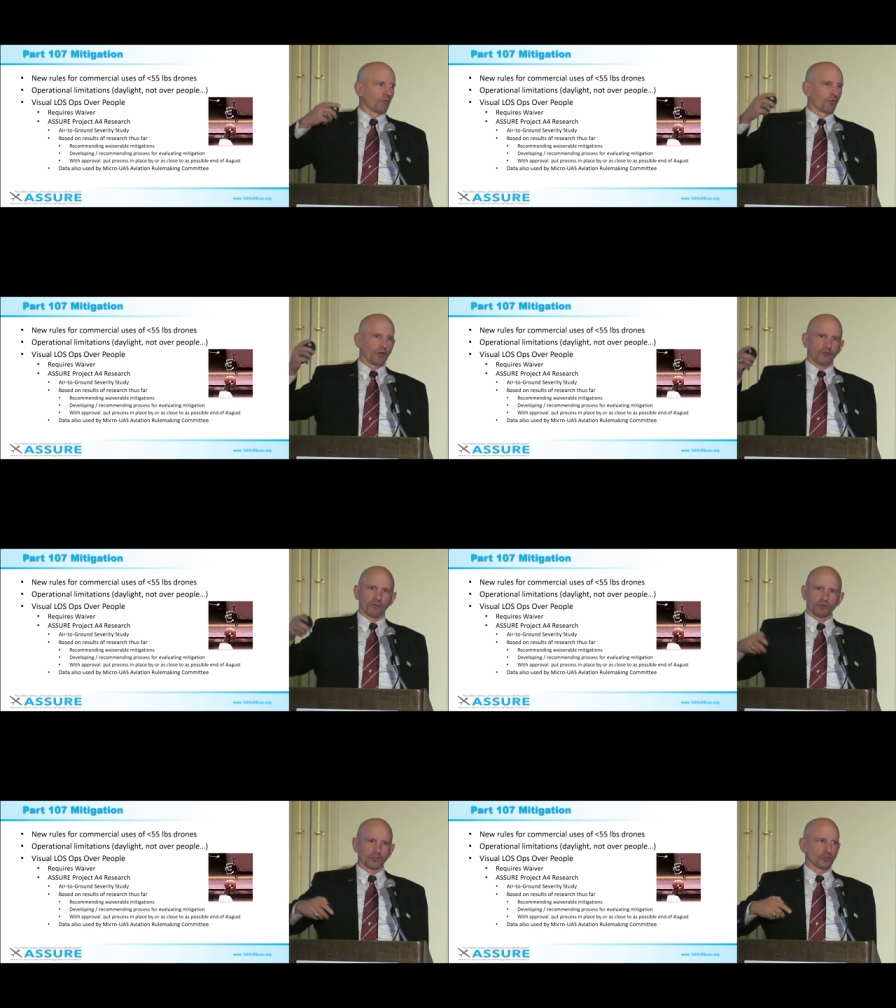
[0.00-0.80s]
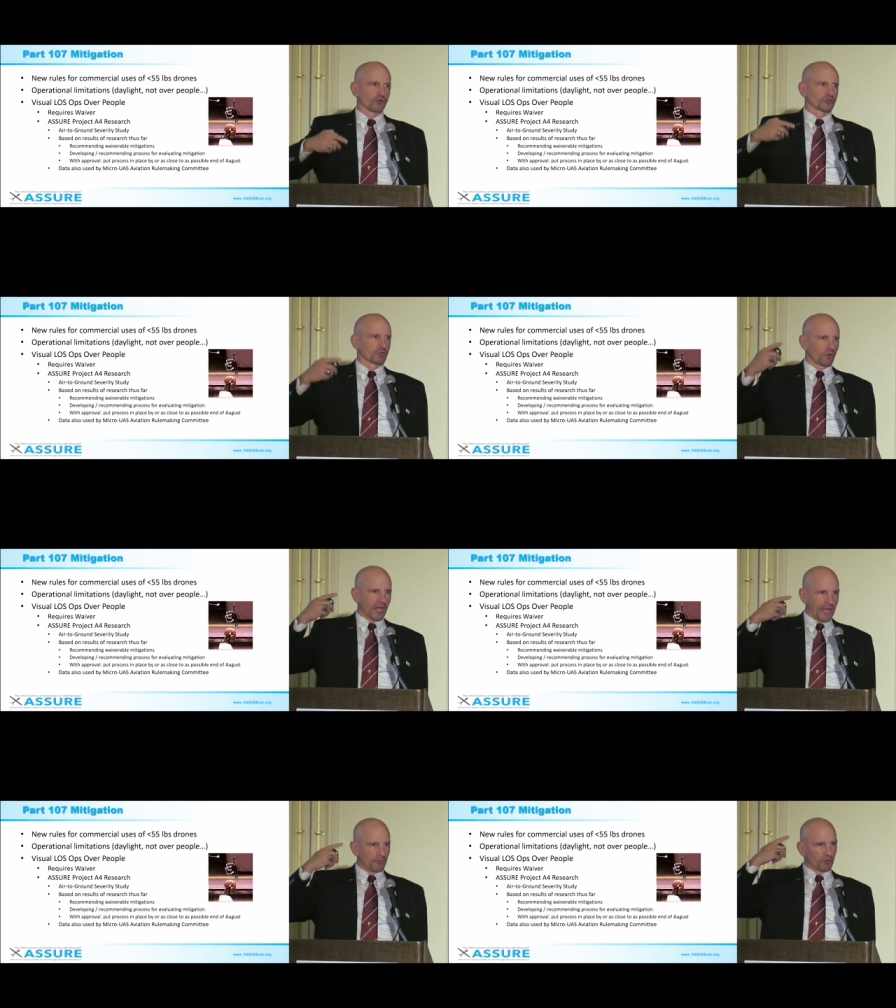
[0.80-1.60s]
What are the results?
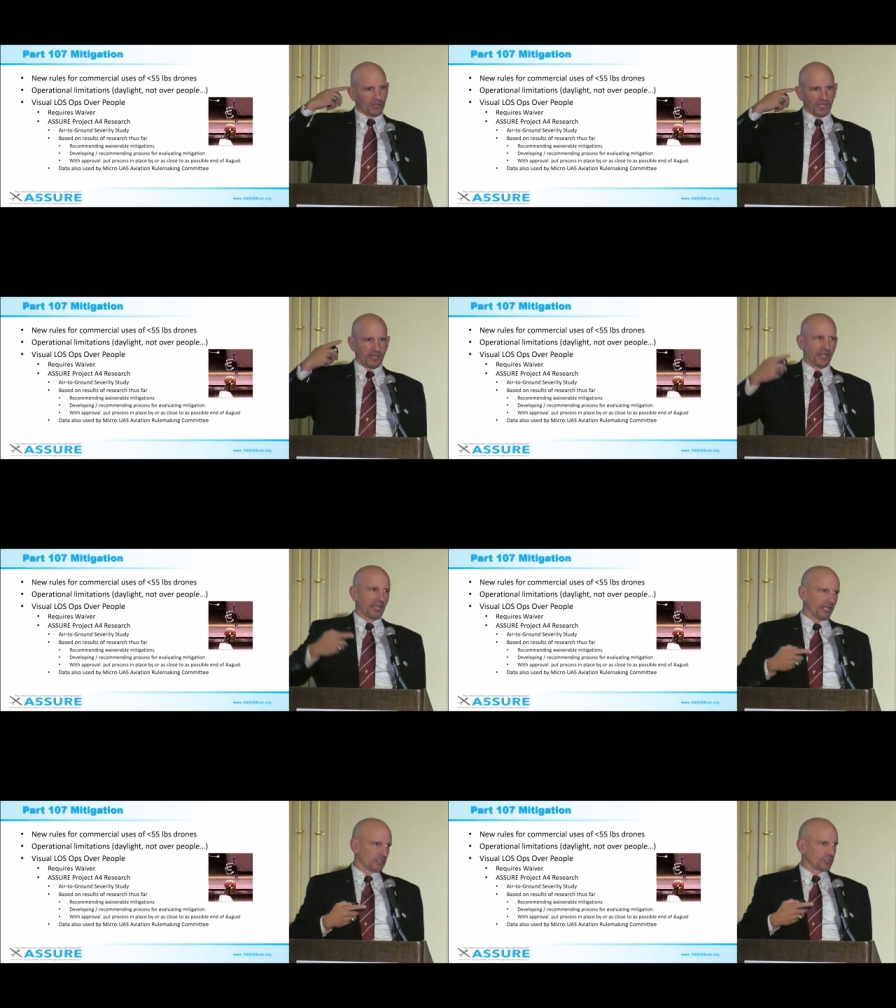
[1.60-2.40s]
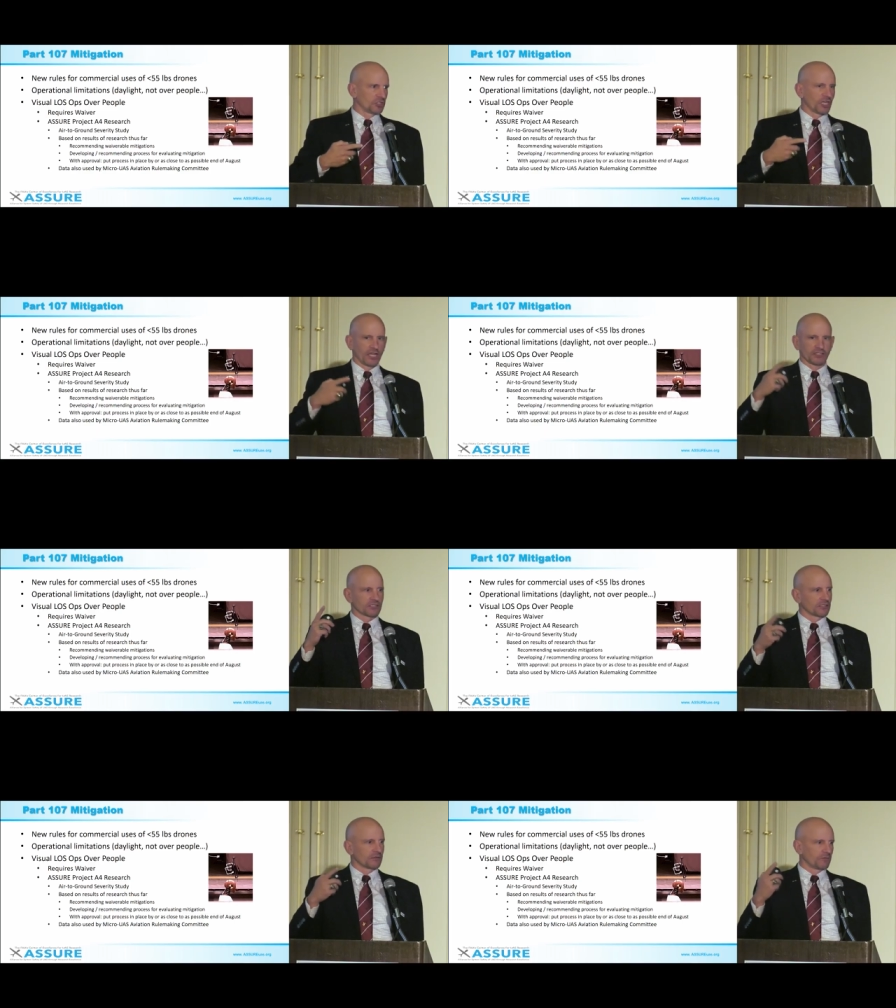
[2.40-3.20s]
What happens when they hit a head, the
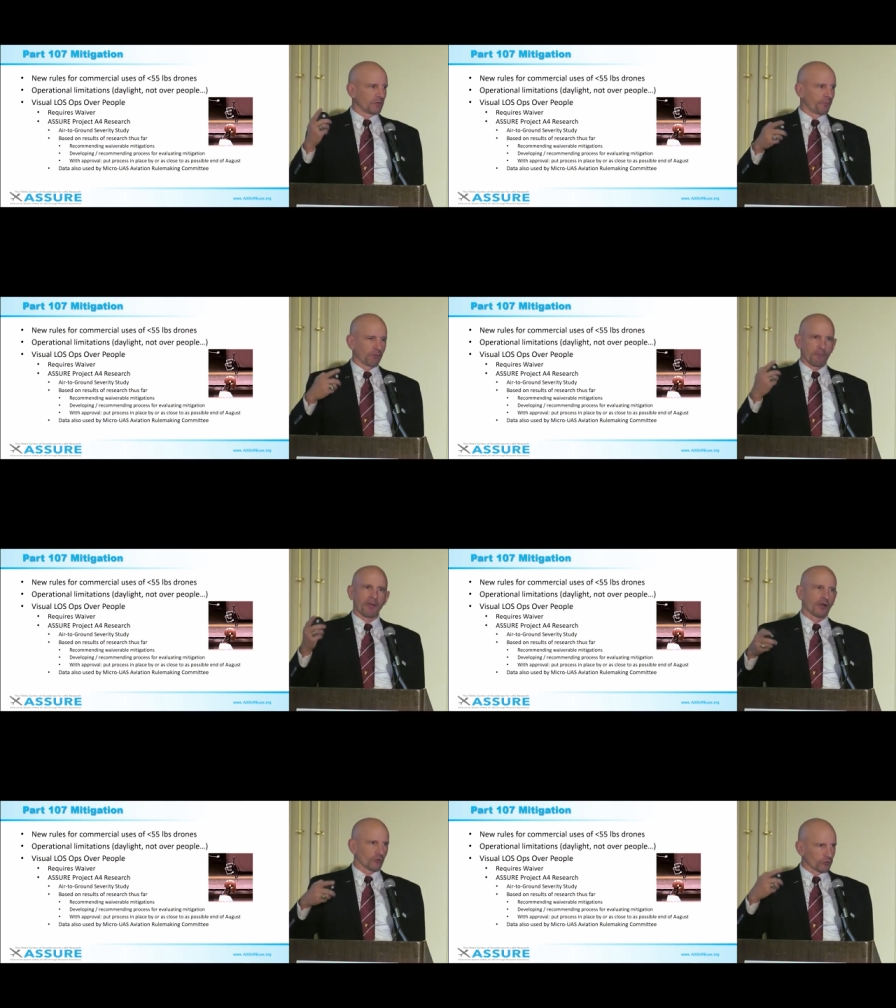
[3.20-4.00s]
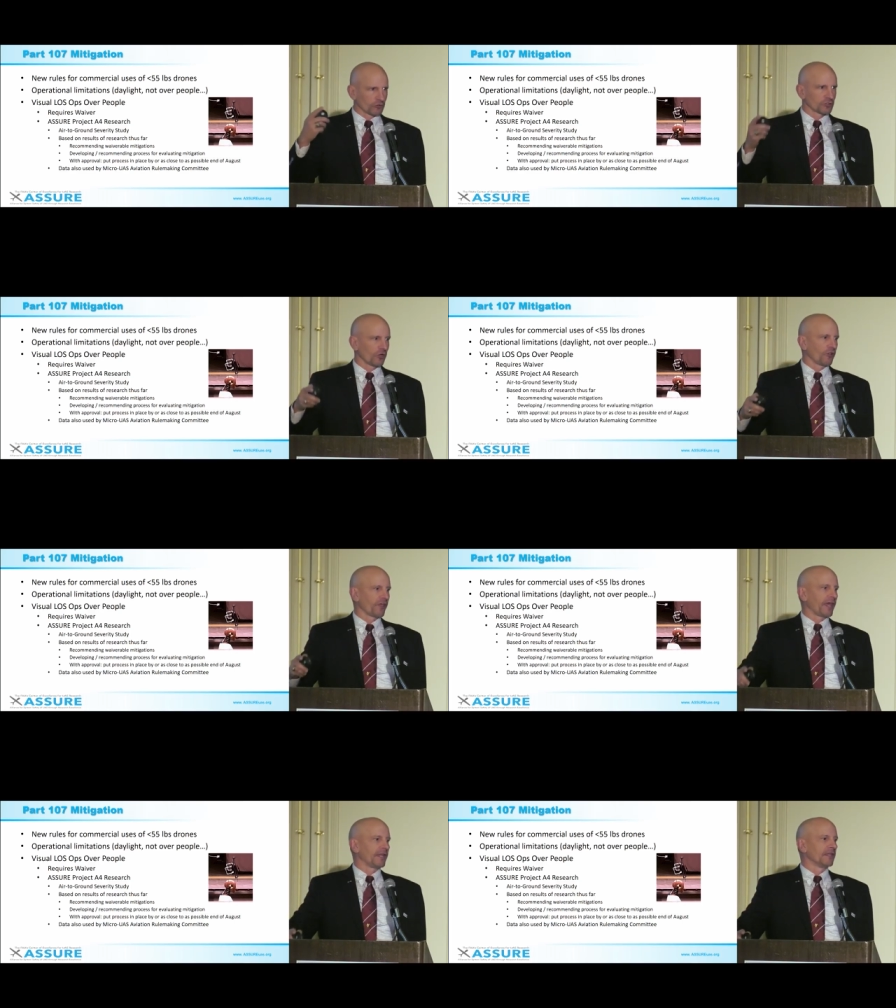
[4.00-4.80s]
chest, the propellers, all
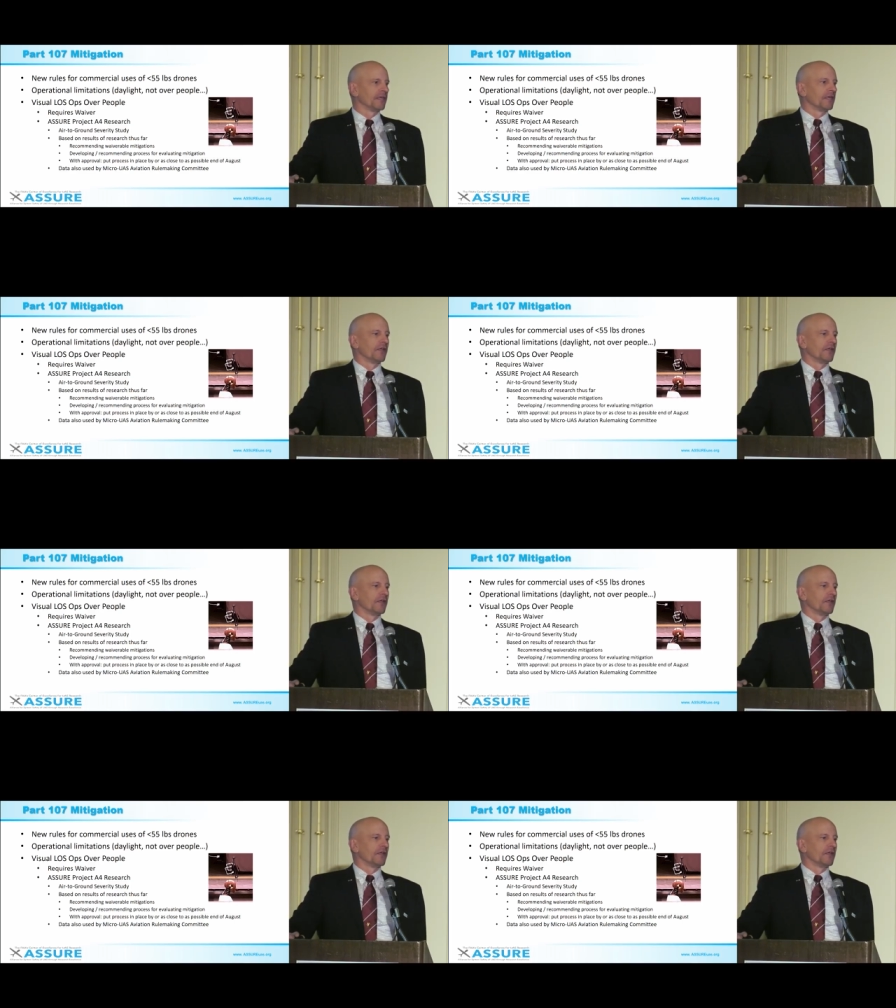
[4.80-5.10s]
that.